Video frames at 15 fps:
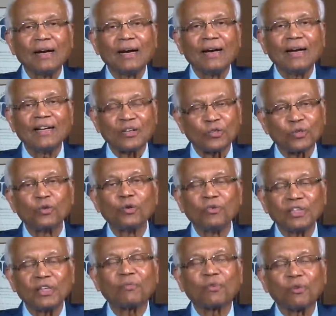It has to do
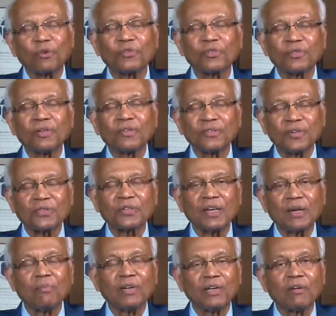with, of course,
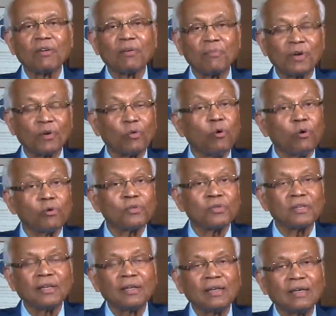Sustainable Development Goals.